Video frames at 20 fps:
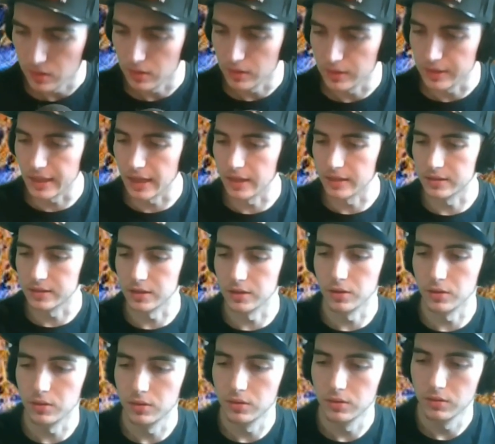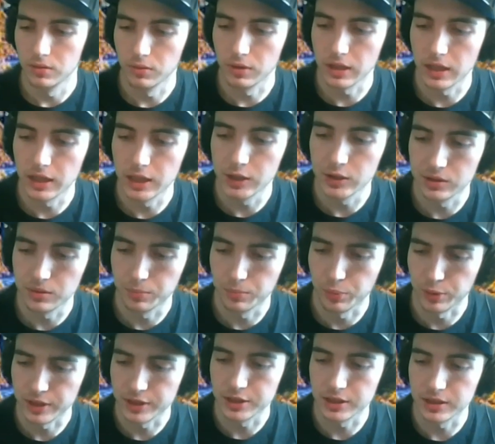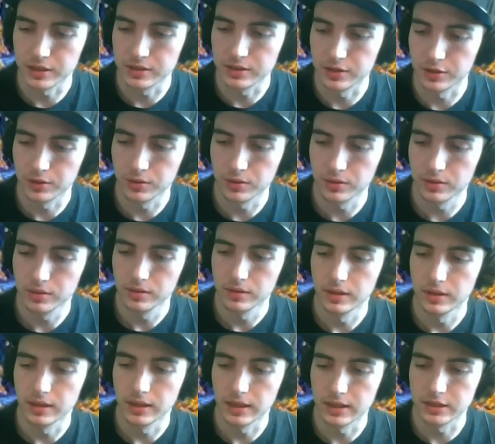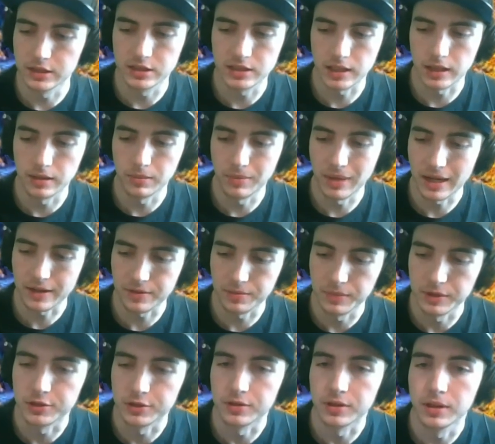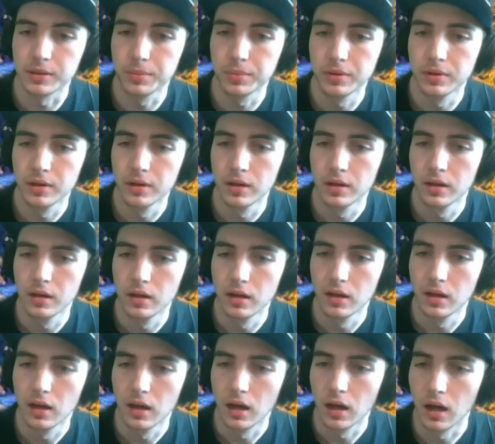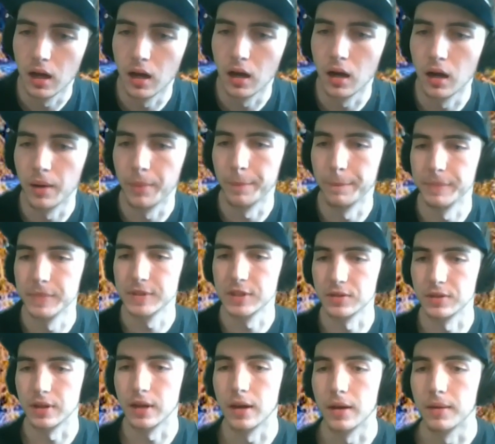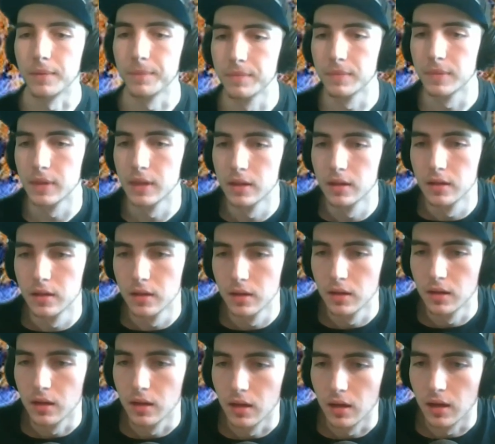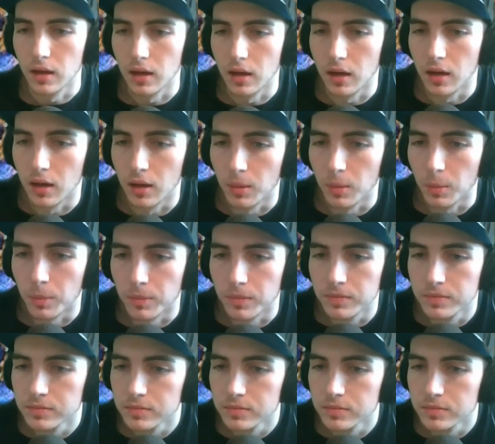yeah, so we're gonna do some preaching soon. He's just getting back from a trip. So yeah, um,